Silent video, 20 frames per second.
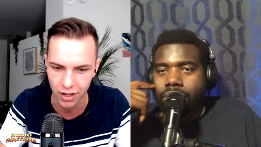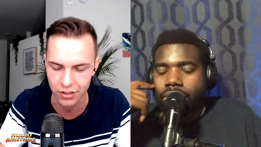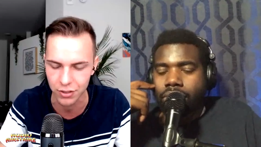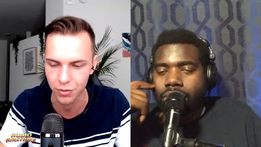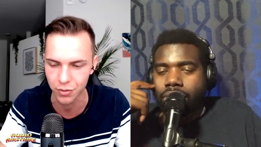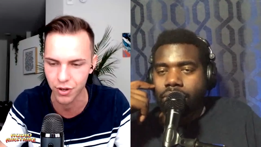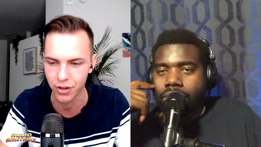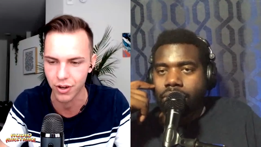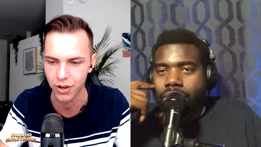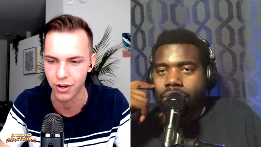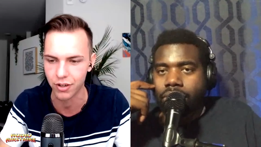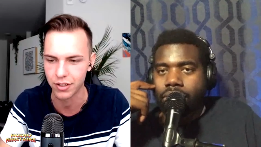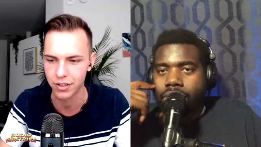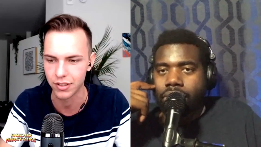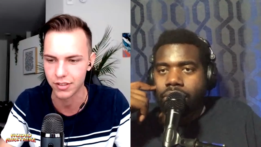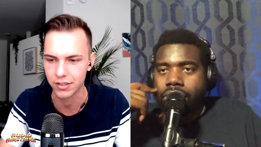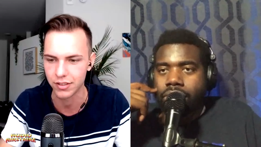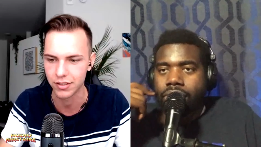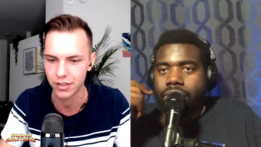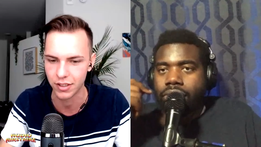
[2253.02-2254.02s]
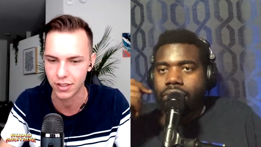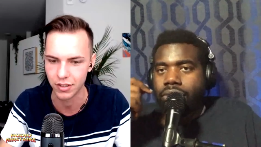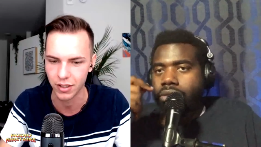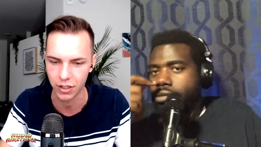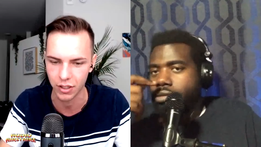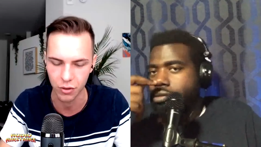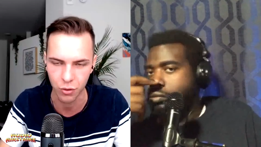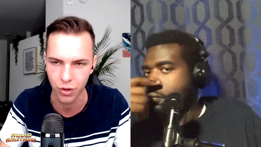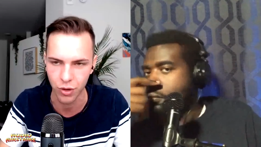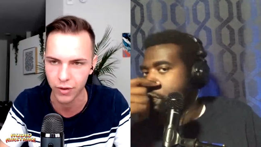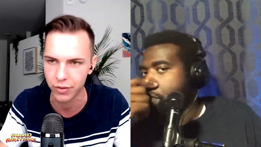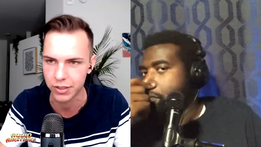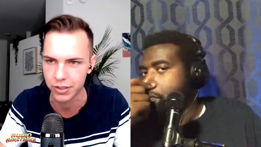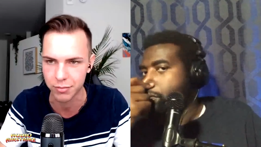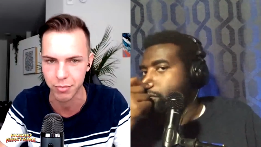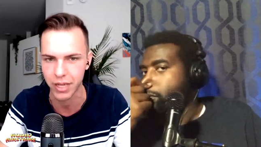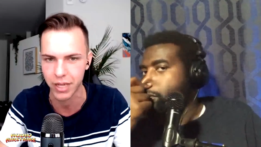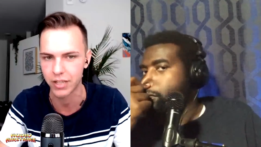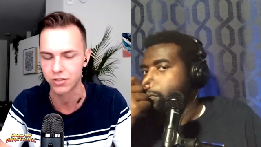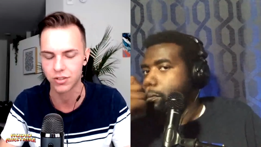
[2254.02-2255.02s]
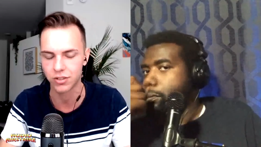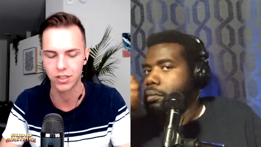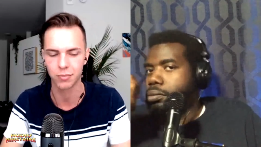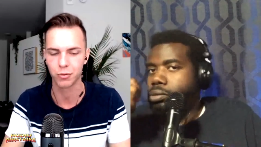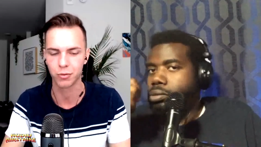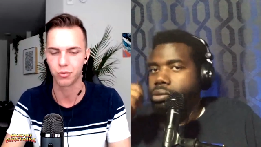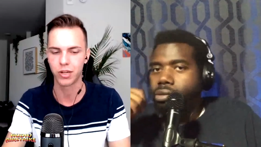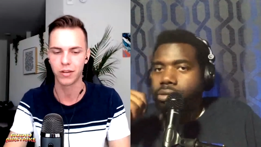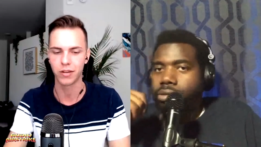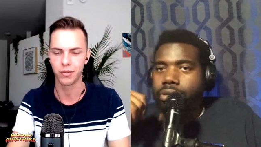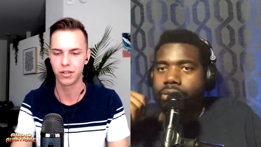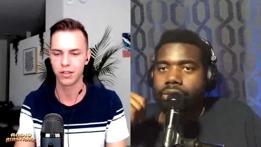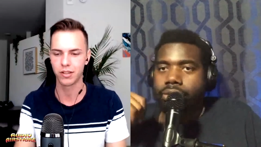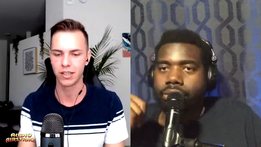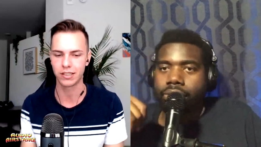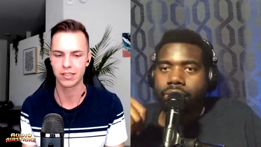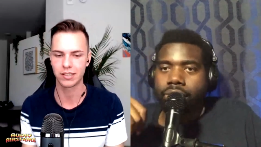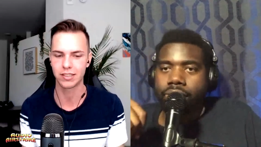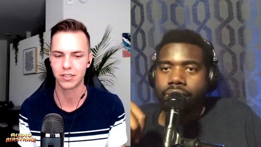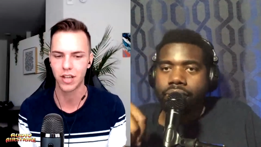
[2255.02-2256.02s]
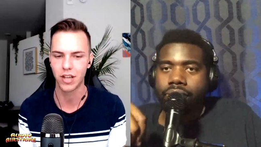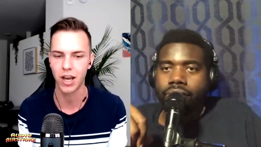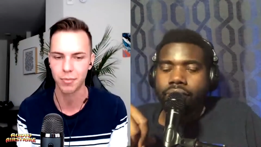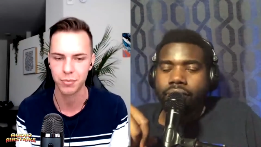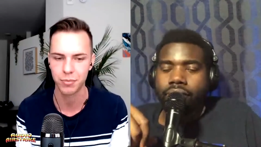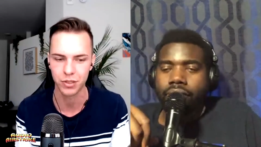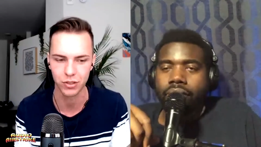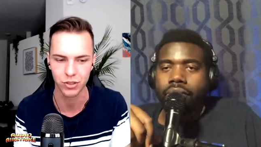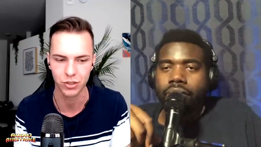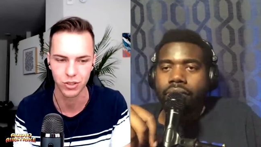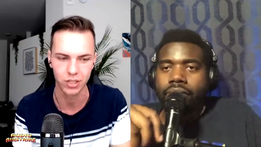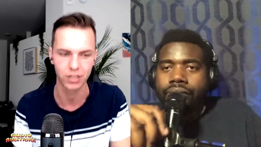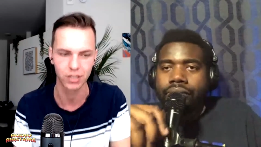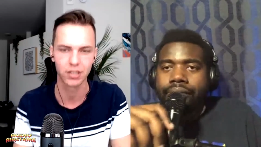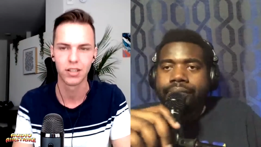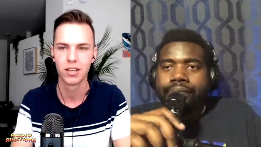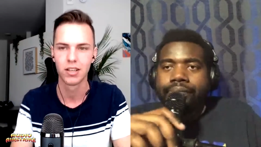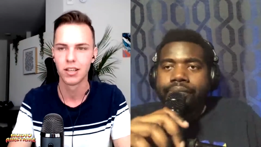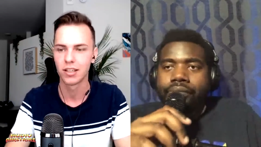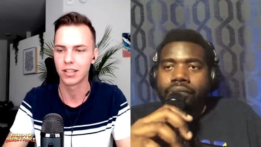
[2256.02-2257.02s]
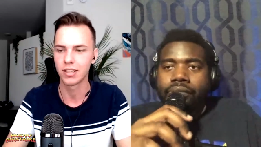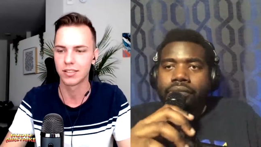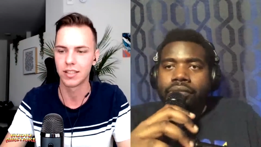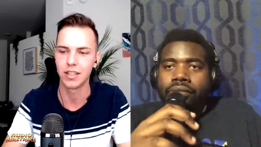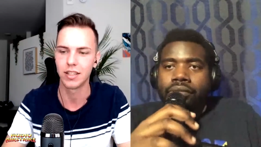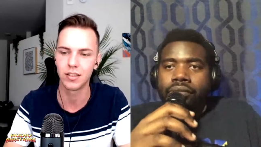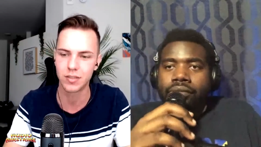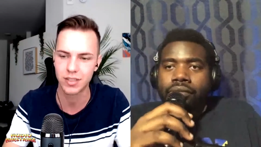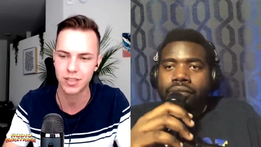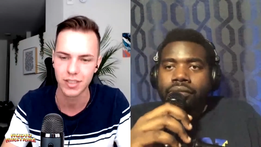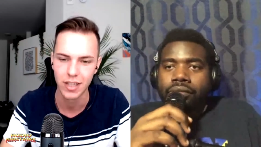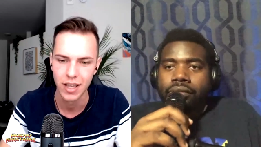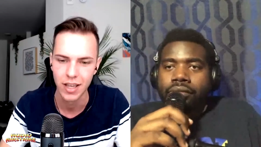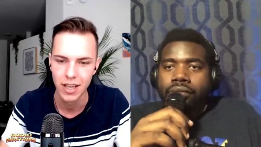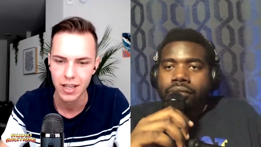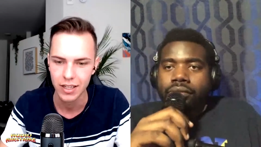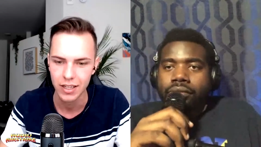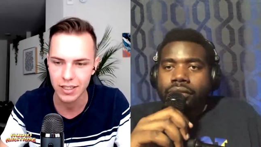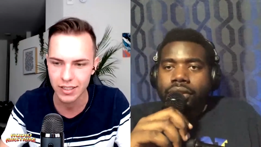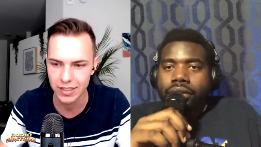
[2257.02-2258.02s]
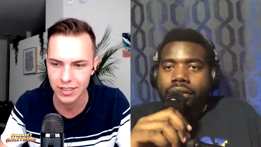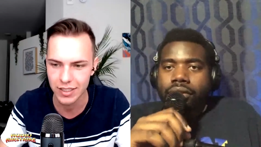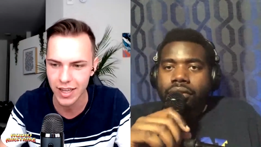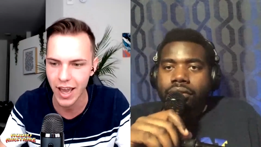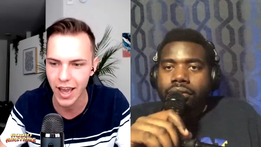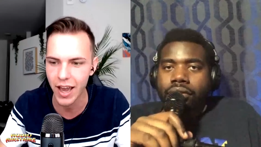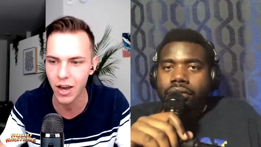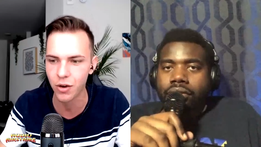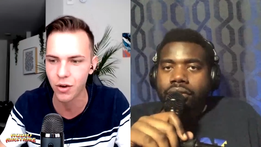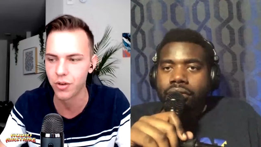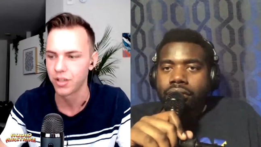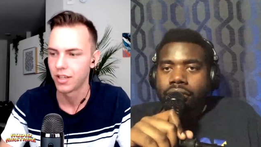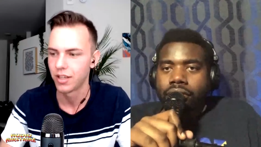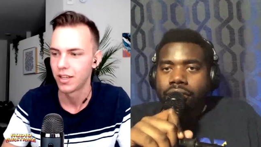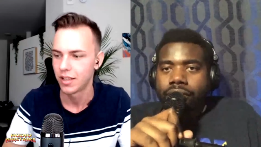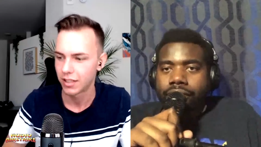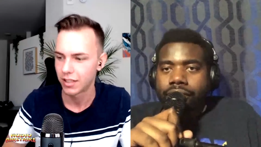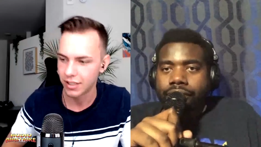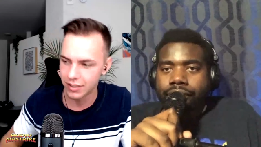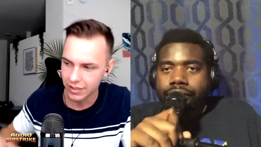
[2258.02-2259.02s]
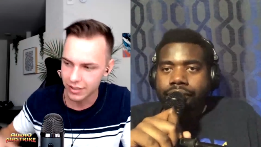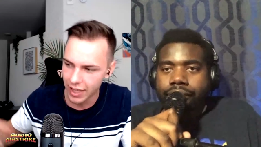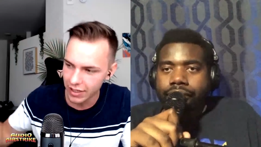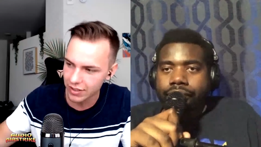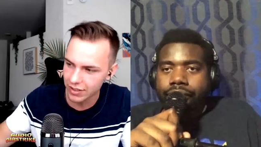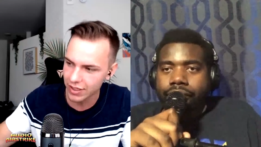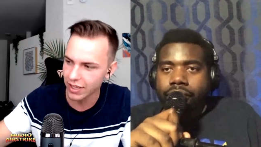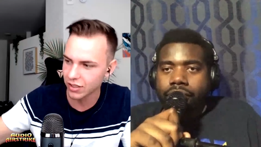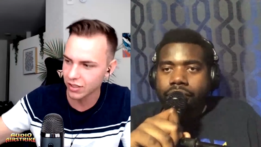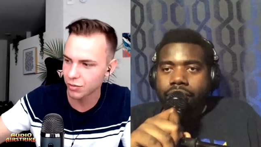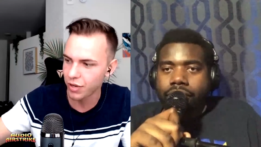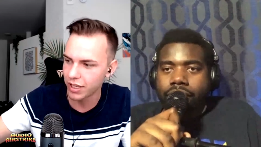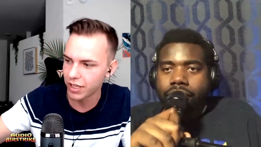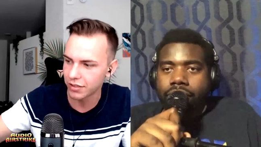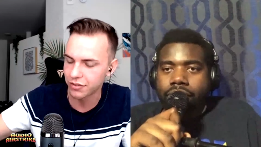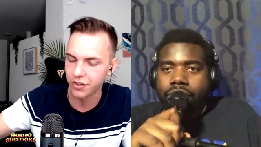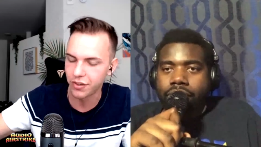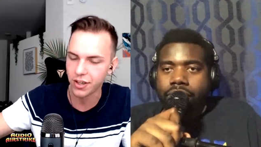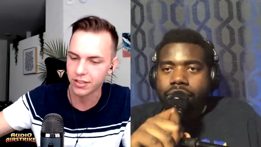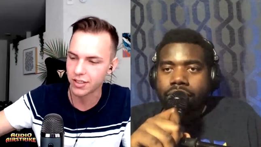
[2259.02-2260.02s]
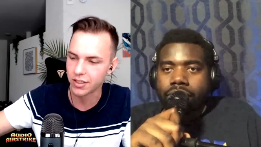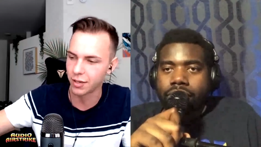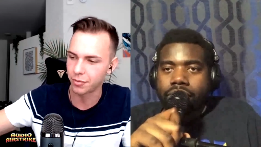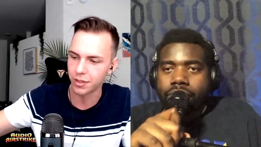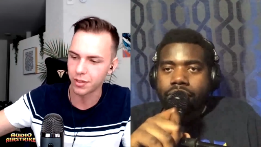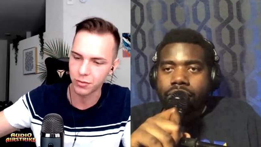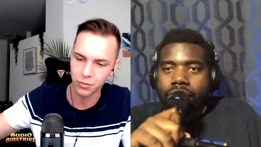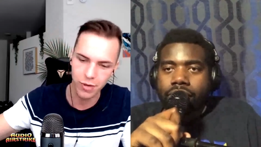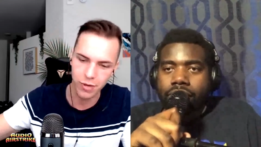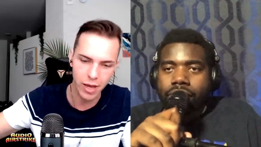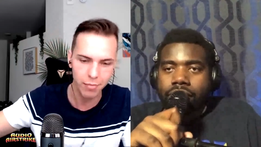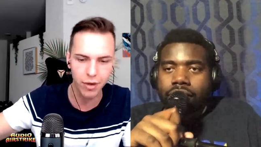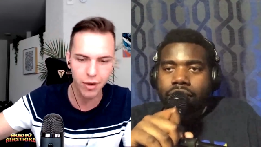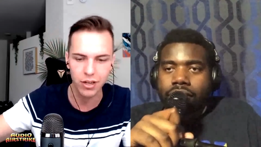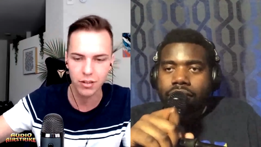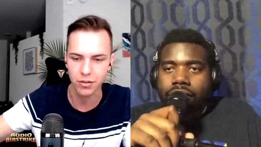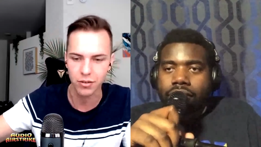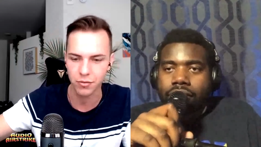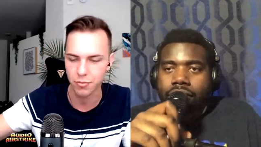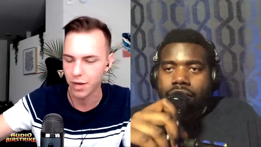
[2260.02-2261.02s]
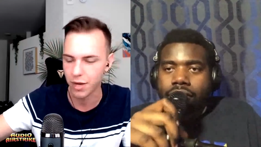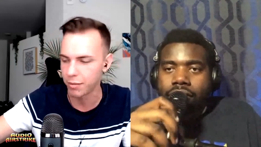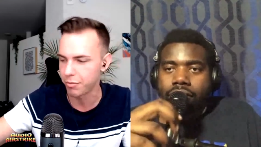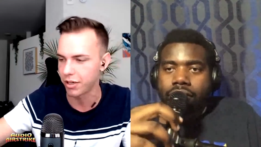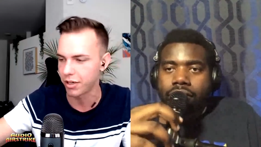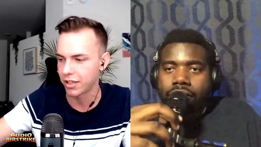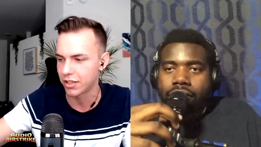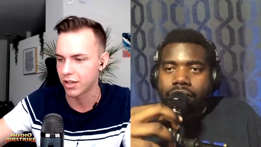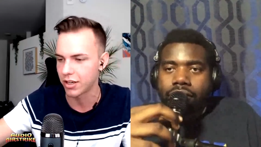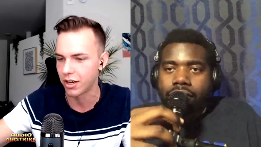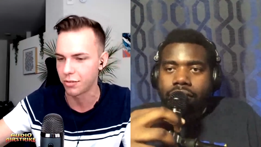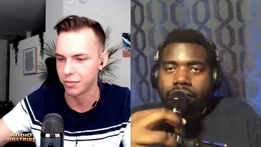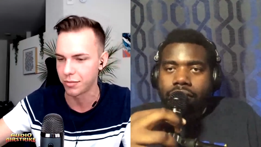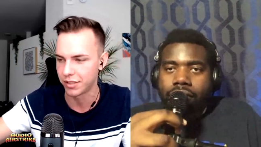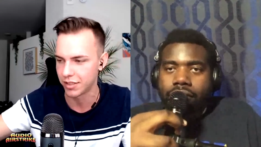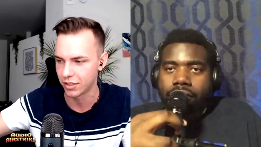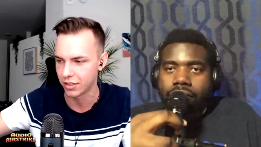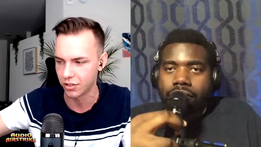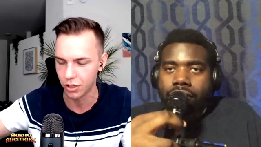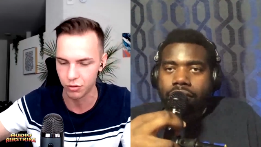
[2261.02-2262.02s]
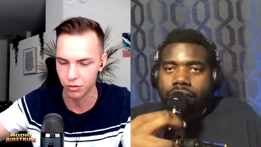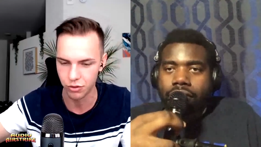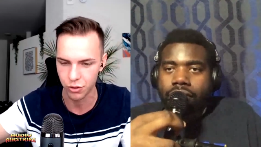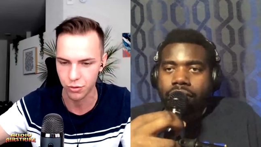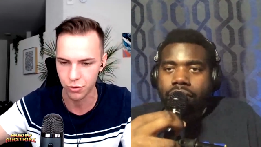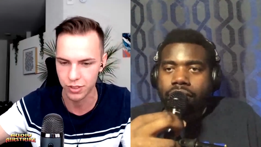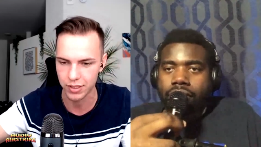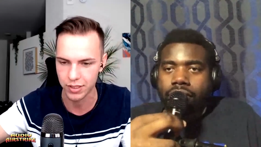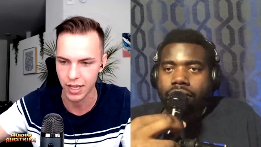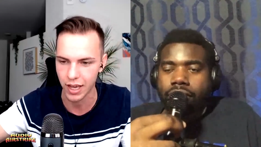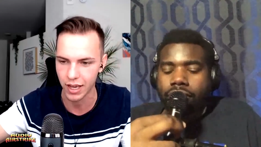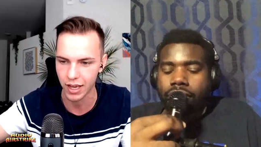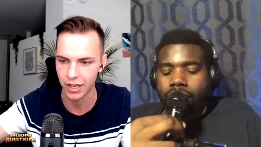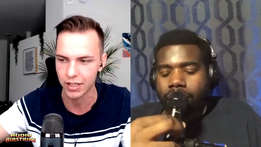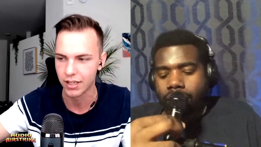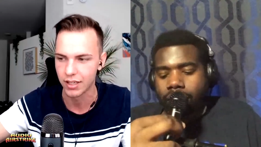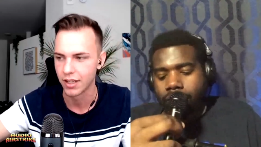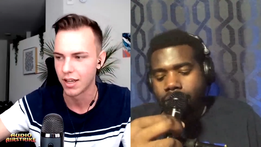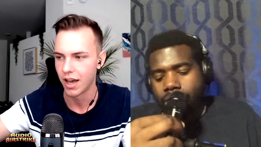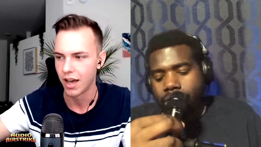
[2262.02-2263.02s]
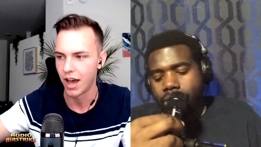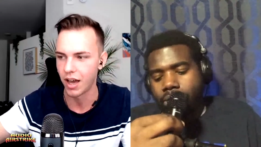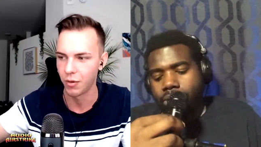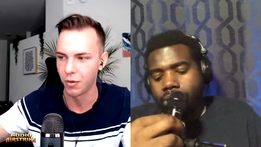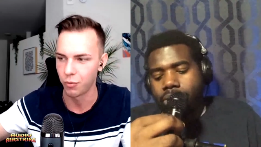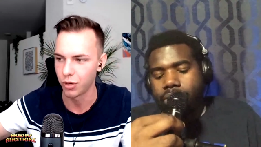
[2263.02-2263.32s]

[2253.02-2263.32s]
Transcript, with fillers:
Speaker 1: talk to our artists and like whoever's managing them or whatever and like stop this shit because it's because now because that's that's why it's fucked up because when my buddy my buddy called me and said yo juice died